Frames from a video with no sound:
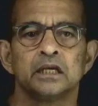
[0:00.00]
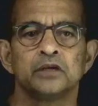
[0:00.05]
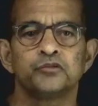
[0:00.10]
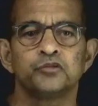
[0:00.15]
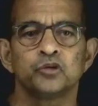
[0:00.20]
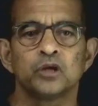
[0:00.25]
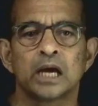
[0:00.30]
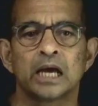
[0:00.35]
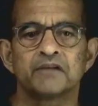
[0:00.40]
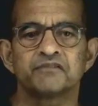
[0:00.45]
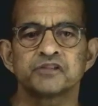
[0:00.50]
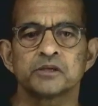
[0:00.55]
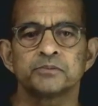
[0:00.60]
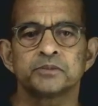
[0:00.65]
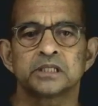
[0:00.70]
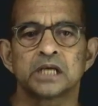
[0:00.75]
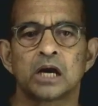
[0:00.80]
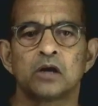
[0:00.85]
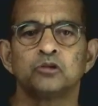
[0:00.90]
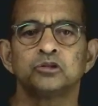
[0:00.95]
you have some
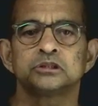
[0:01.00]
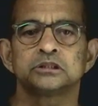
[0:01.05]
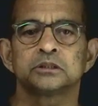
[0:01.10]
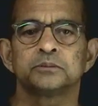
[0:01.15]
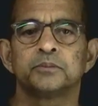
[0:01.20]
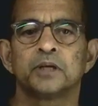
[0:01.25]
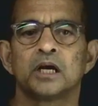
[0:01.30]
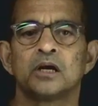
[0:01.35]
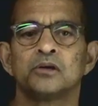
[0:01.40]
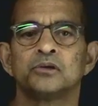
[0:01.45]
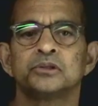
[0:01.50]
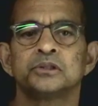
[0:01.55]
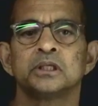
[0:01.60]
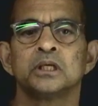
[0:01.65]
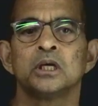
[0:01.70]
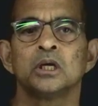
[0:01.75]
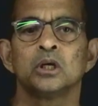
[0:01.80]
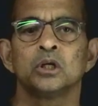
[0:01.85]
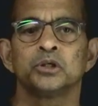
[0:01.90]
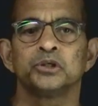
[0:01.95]
doubts about,
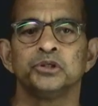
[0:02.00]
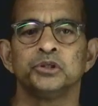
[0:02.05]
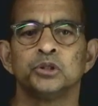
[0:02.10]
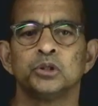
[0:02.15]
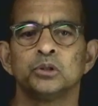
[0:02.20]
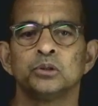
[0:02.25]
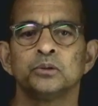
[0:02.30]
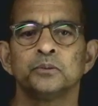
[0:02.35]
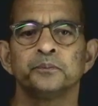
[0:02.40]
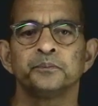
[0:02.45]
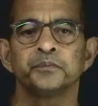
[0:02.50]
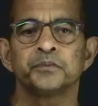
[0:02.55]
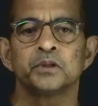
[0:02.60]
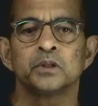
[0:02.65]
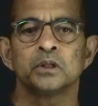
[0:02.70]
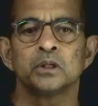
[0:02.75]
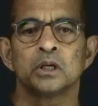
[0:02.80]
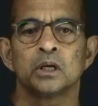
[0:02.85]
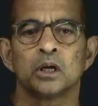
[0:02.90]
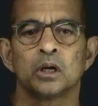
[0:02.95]

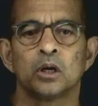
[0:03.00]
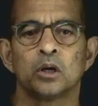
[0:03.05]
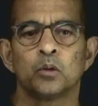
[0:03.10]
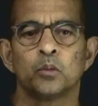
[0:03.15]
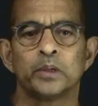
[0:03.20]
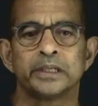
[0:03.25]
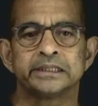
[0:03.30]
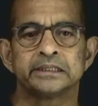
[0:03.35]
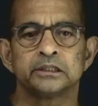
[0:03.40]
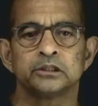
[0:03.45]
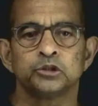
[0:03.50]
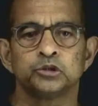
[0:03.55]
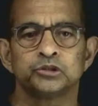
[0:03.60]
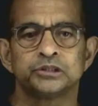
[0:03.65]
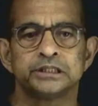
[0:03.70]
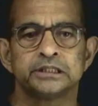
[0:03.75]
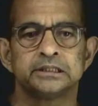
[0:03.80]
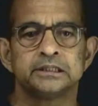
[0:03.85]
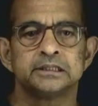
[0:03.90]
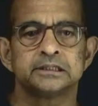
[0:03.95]
whether you
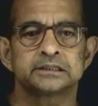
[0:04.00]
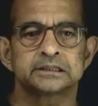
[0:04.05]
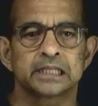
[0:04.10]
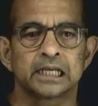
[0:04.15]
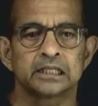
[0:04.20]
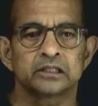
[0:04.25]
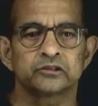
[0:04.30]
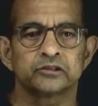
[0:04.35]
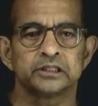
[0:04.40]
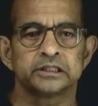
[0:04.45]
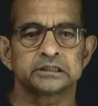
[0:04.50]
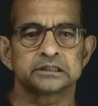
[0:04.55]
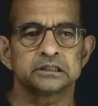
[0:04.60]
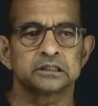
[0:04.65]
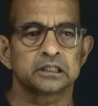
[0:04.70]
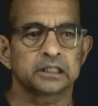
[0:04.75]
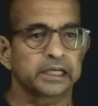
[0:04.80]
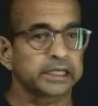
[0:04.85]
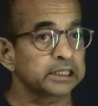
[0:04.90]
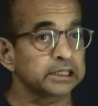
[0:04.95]
did this calculation
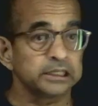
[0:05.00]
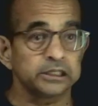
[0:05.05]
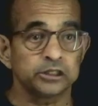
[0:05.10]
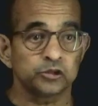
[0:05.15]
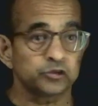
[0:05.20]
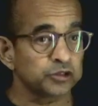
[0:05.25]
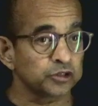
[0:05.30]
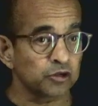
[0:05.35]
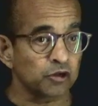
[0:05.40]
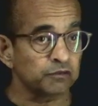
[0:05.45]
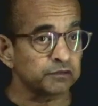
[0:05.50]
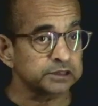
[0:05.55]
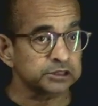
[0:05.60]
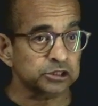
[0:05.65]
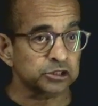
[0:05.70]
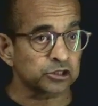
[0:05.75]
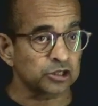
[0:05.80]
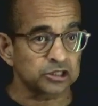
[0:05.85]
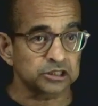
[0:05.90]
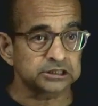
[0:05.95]
correctly, you can always
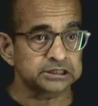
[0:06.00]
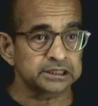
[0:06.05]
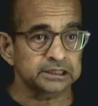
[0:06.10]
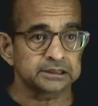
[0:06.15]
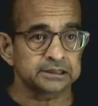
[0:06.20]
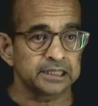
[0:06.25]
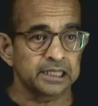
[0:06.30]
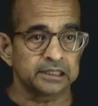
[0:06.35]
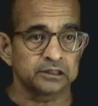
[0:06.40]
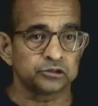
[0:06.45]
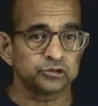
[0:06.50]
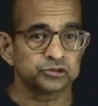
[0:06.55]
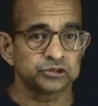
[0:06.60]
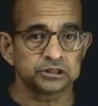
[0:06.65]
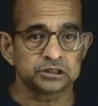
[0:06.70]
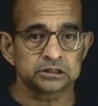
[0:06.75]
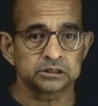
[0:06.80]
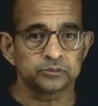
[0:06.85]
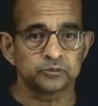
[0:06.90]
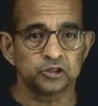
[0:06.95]
cross-check that using
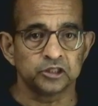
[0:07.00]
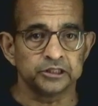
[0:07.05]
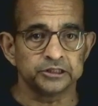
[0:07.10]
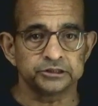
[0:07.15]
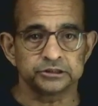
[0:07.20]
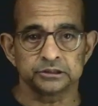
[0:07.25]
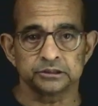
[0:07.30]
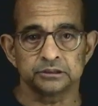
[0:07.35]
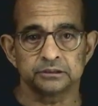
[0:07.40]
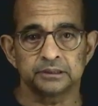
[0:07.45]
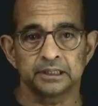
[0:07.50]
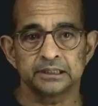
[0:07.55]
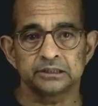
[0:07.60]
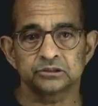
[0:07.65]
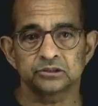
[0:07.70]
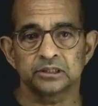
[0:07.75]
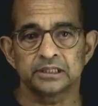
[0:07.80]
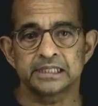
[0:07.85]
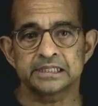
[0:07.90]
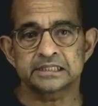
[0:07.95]
simulation, right? So
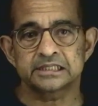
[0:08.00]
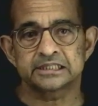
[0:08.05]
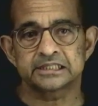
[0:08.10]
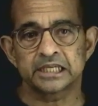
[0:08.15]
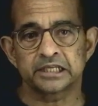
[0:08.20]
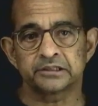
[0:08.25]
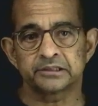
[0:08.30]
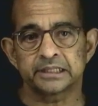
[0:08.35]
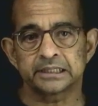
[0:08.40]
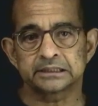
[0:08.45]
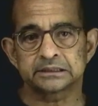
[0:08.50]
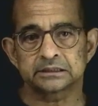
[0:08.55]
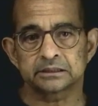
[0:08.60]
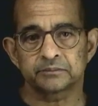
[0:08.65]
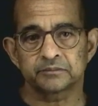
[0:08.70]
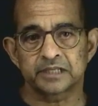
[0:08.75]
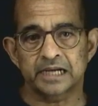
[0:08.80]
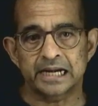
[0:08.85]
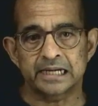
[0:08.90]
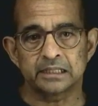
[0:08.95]
let's generate some
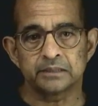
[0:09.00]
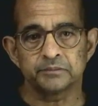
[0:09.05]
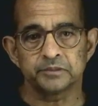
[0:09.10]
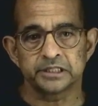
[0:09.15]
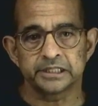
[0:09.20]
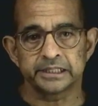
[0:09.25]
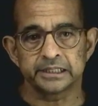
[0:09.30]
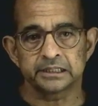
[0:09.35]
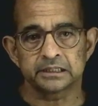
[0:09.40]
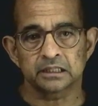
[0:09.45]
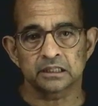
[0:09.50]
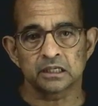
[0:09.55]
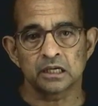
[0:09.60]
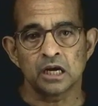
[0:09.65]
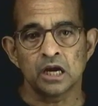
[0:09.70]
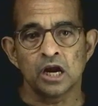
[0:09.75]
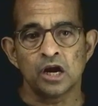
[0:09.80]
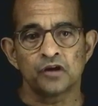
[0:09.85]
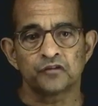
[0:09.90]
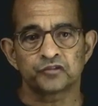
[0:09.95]
random data
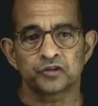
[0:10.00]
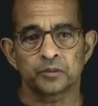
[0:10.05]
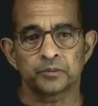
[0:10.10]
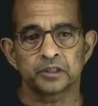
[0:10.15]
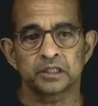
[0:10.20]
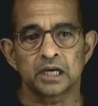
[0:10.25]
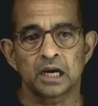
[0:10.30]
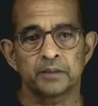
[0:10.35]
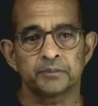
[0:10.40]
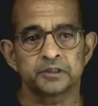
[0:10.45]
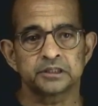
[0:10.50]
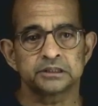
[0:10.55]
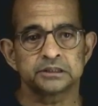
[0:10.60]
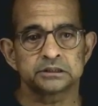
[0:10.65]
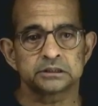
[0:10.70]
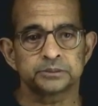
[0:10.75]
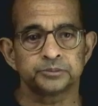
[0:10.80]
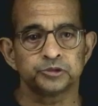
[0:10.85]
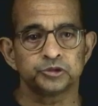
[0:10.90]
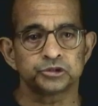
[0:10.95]
from a gamma
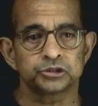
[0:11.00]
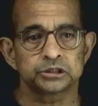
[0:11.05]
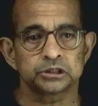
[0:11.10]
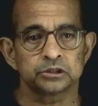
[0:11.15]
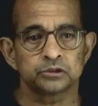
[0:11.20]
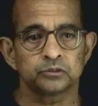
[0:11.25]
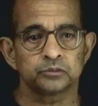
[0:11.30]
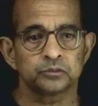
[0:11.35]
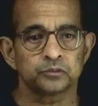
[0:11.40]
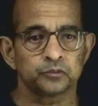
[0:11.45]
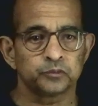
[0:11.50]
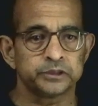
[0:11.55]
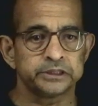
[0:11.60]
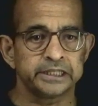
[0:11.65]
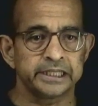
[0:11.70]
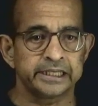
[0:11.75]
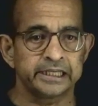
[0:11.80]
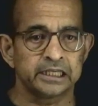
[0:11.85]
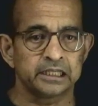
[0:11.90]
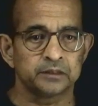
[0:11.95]
distribution with
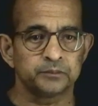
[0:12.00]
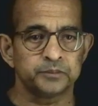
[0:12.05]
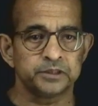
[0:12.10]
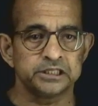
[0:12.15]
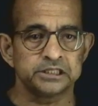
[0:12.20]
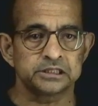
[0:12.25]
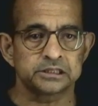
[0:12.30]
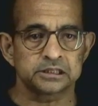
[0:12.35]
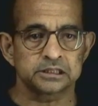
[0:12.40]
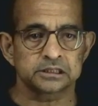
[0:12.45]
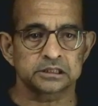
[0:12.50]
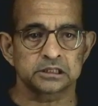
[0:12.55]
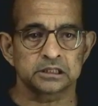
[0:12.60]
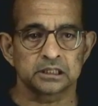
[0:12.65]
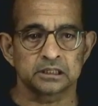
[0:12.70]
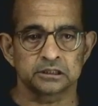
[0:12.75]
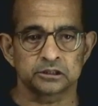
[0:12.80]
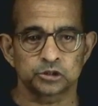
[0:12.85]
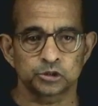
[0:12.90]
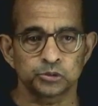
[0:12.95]
A and B 6
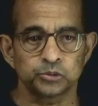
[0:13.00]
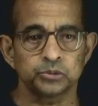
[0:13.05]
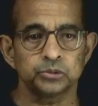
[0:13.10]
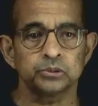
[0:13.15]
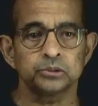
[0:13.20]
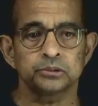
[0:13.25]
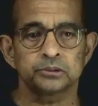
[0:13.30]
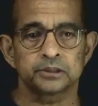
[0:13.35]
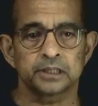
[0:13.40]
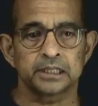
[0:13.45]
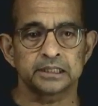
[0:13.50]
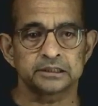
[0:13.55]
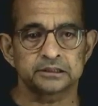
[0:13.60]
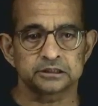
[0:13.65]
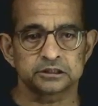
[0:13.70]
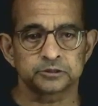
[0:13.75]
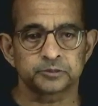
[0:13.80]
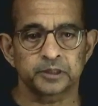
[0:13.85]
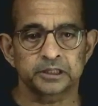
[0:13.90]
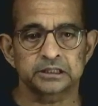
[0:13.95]
and 2, right,
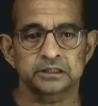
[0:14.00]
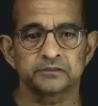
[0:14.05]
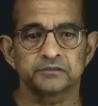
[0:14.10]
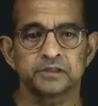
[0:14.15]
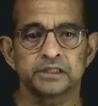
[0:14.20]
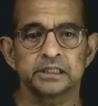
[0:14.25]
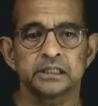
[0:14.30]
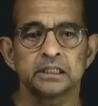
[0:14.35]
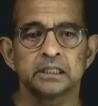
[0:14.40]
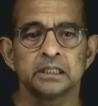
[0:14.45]
respectively.